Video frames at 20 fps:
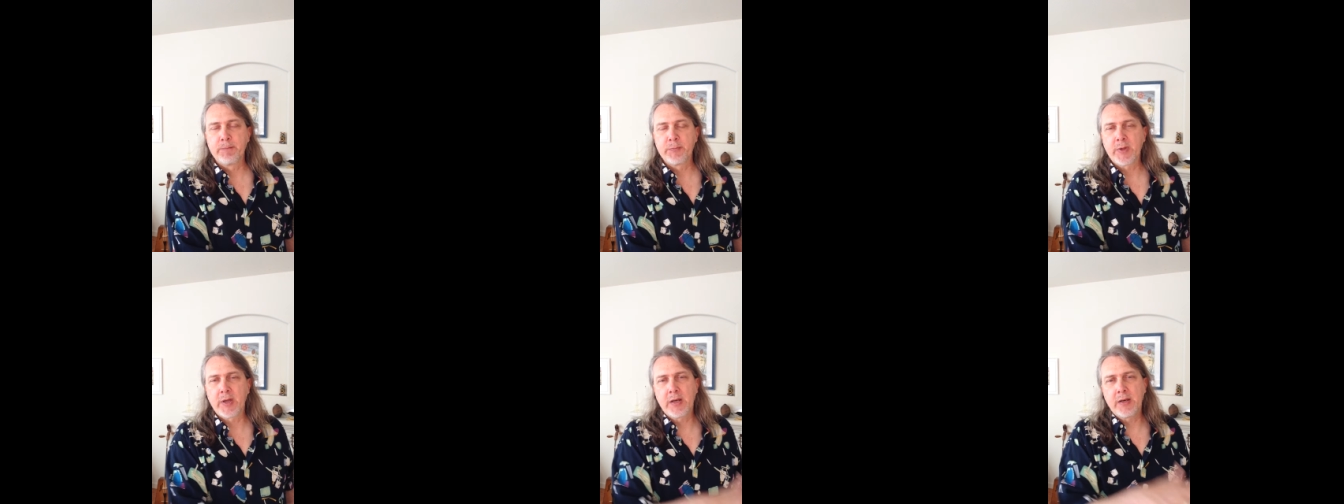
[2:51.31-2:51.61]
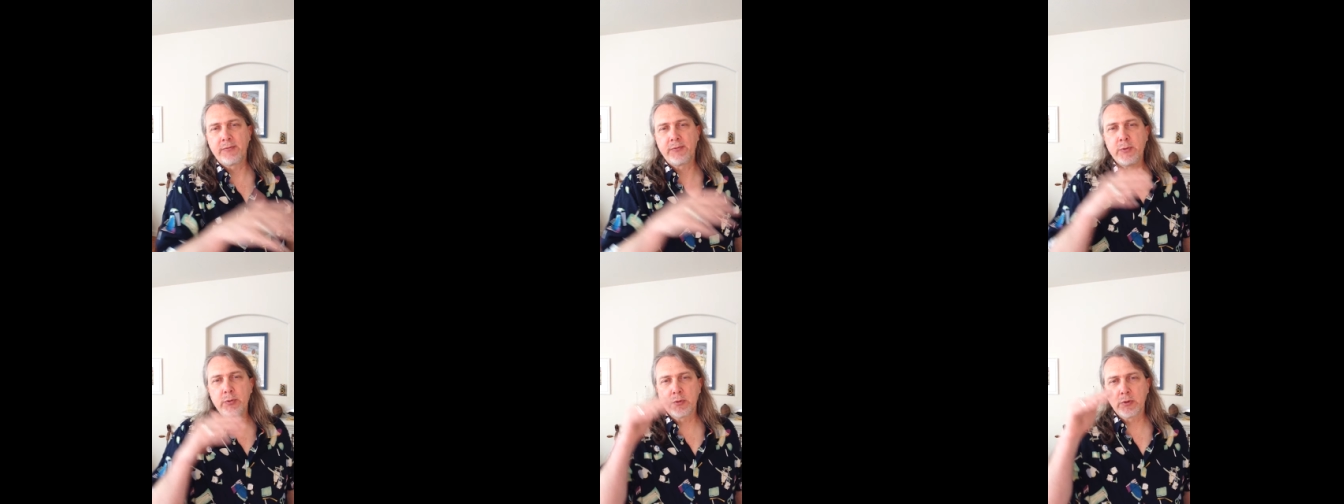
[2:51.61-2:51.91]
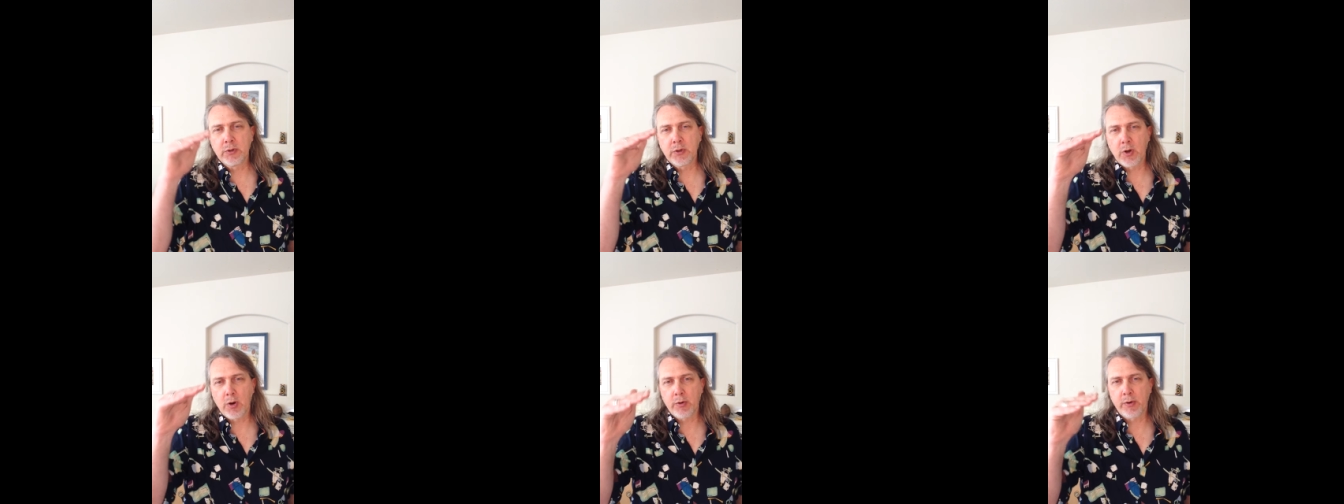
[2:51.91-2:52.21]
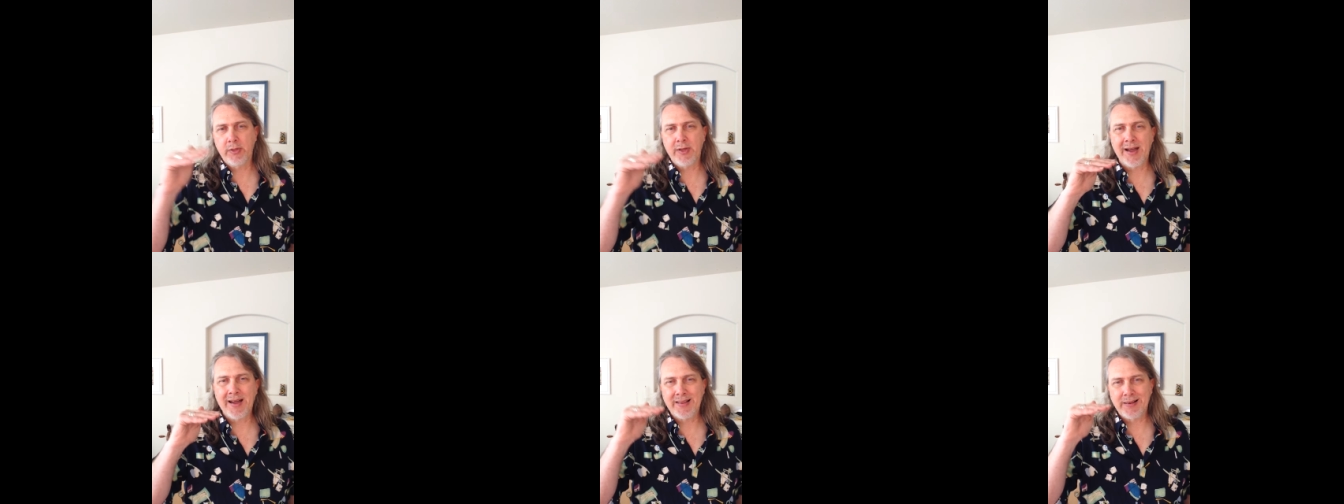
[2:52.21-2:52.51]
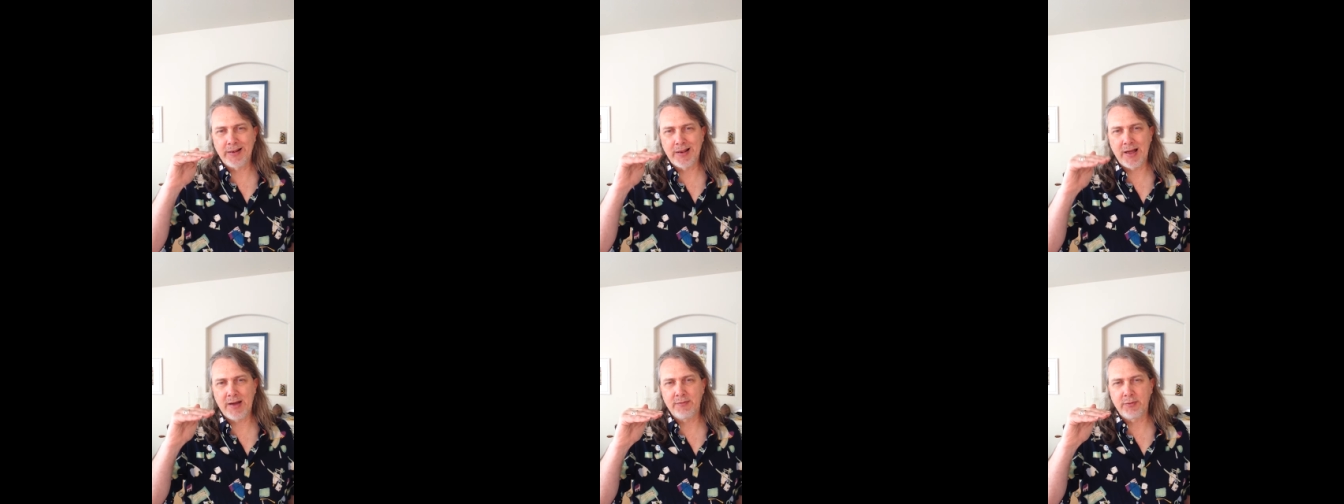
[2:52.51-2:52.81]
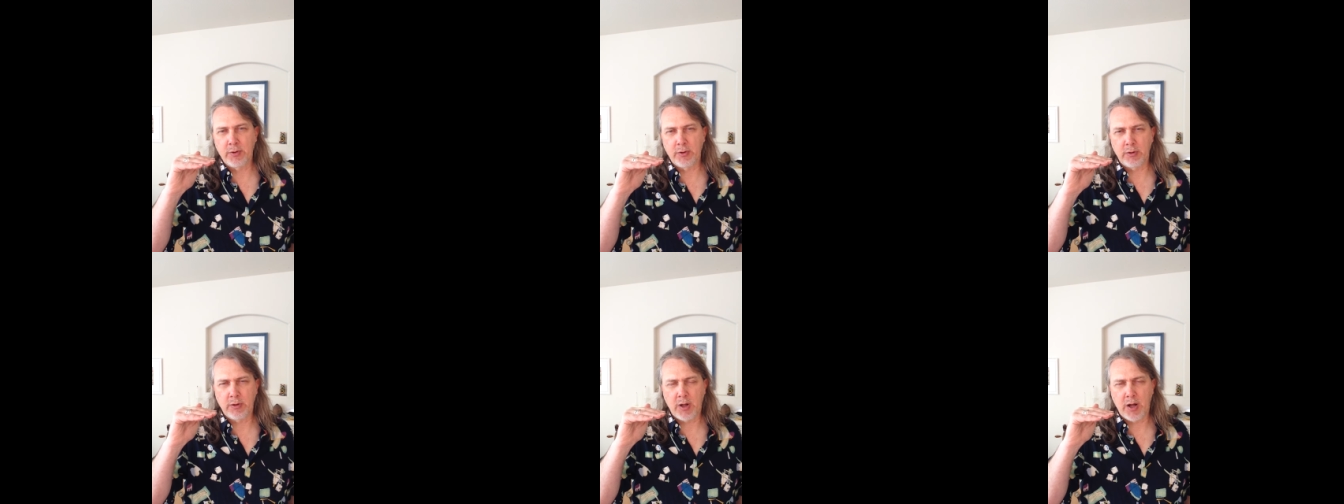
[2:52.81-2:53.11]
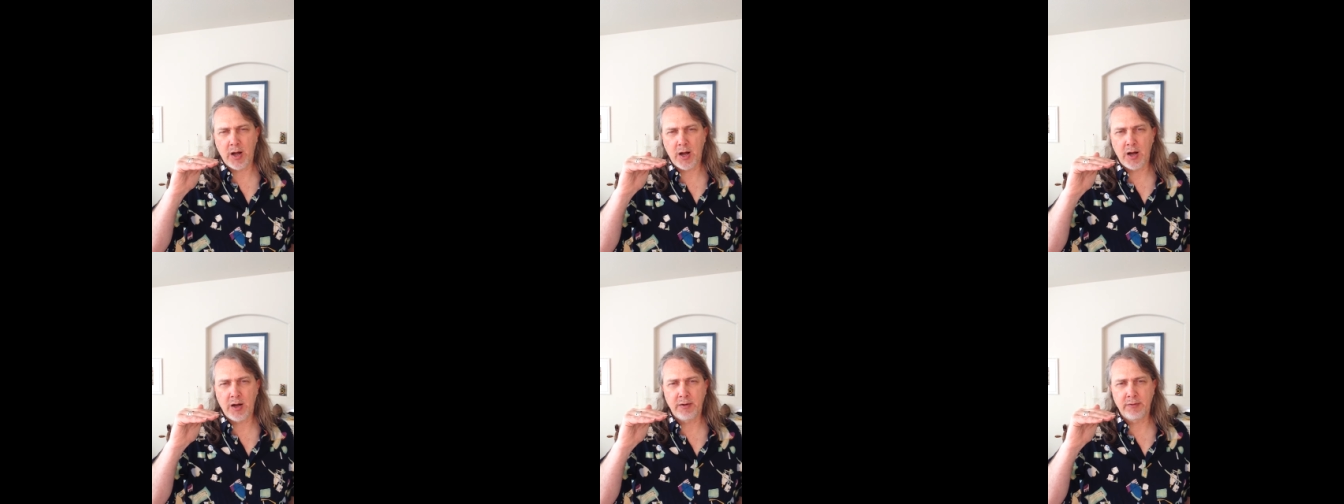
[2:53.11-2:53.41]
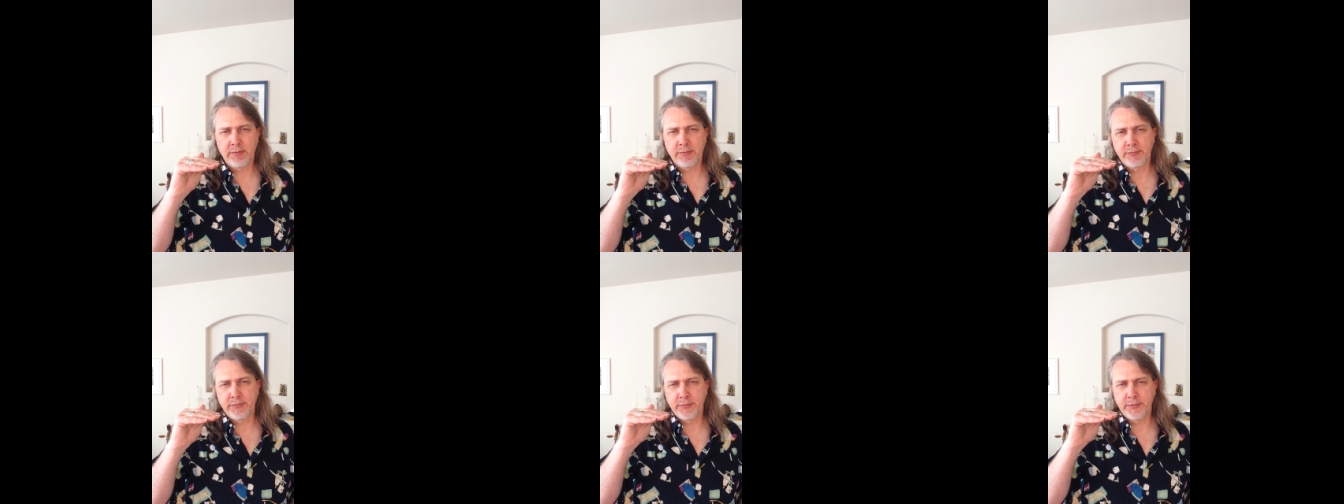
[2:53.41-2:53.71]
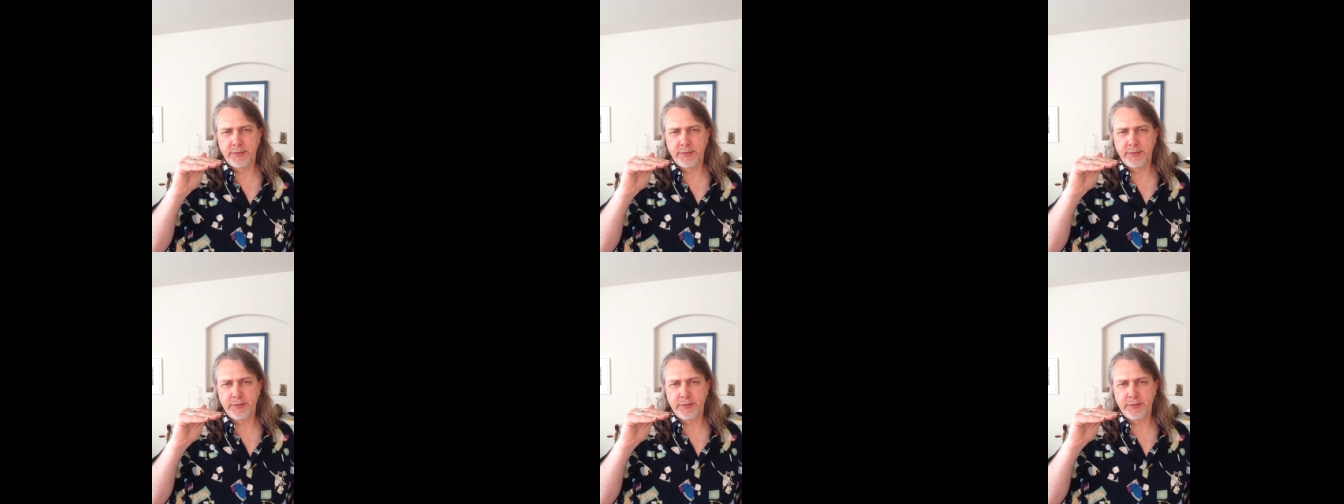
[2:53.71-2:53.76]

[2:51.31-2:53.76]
And if you can go to that level of